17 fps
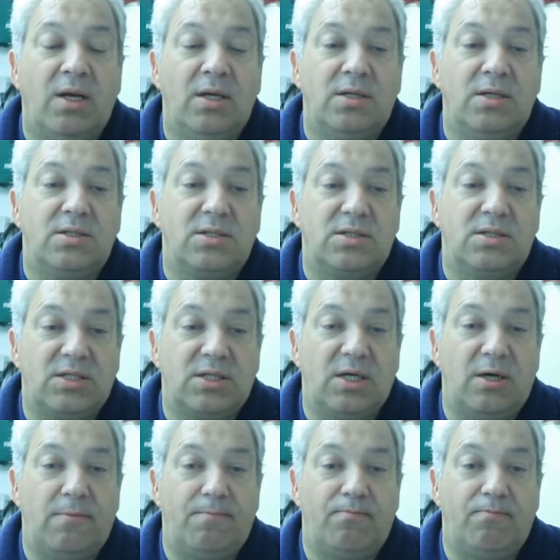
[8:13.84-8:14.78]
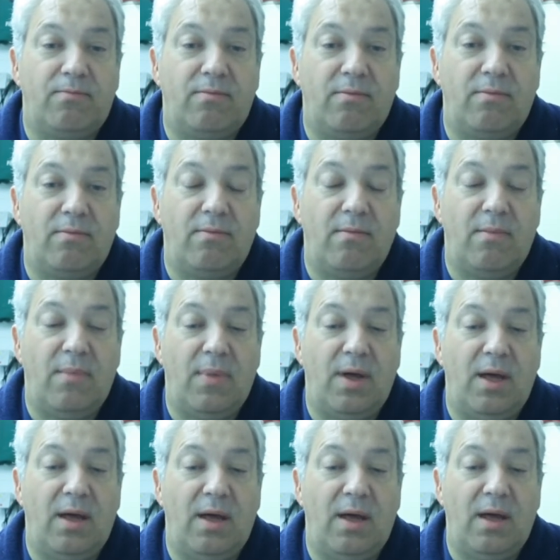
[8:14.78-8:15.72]
So
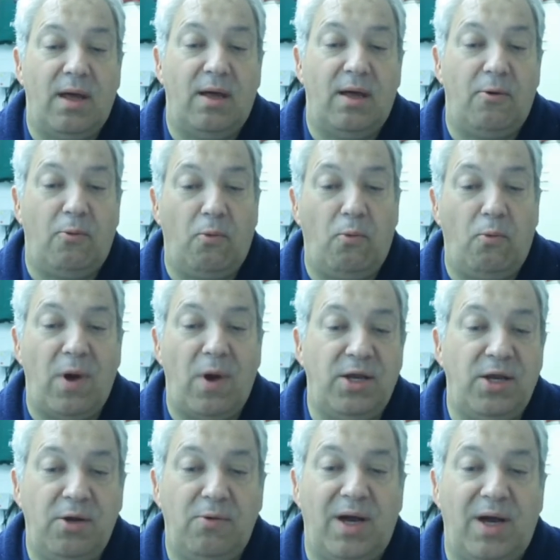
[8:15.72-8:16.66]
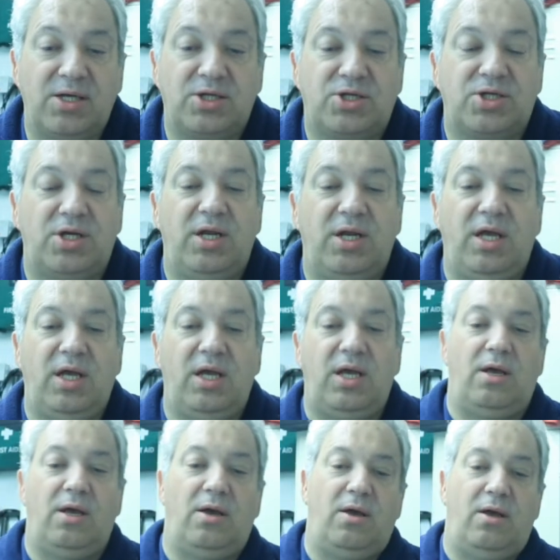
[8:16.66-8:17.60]
when you
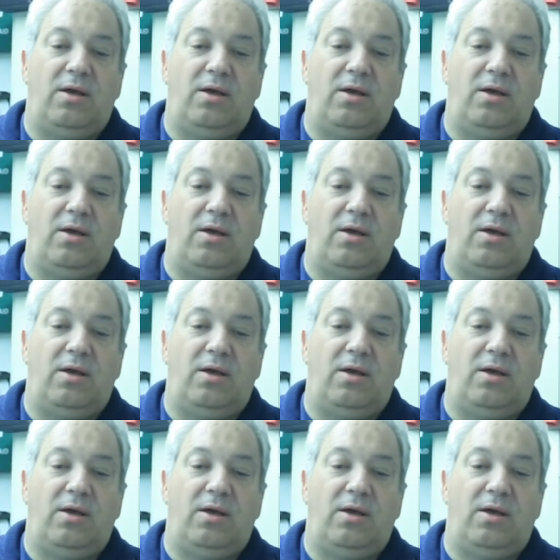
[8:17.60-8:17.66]
actually